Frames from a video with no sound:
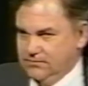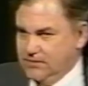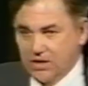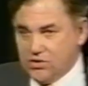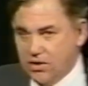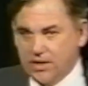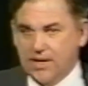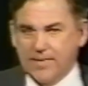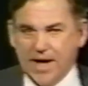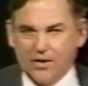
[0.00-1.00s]
it's going to
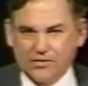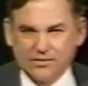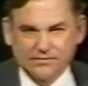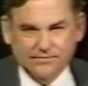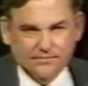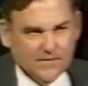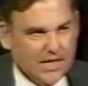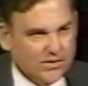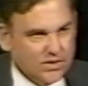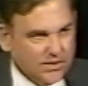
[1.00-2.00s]
come out,
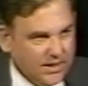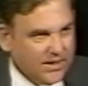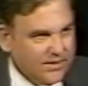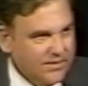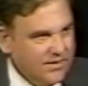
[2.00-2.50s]
as it did